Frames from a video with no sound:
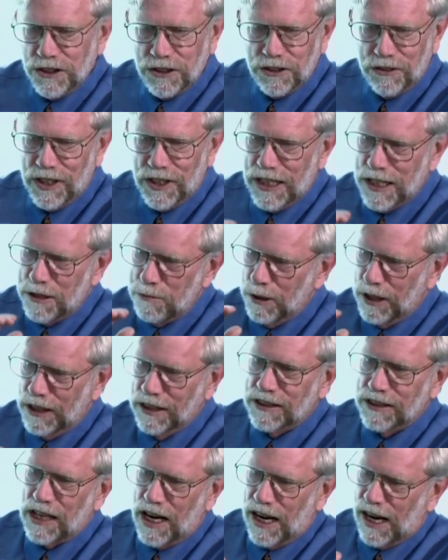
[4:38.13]
you need to be
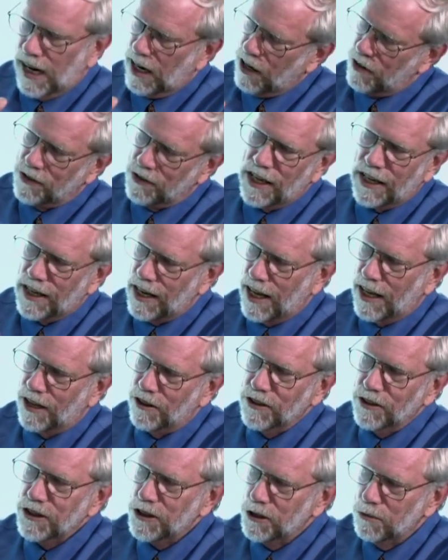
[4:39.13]
as high on that
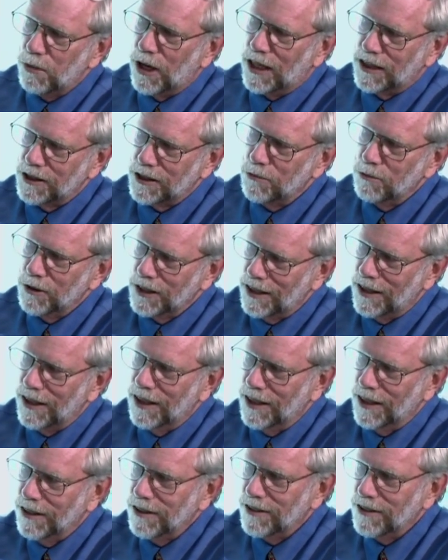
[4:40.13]
ladder as you possibly can.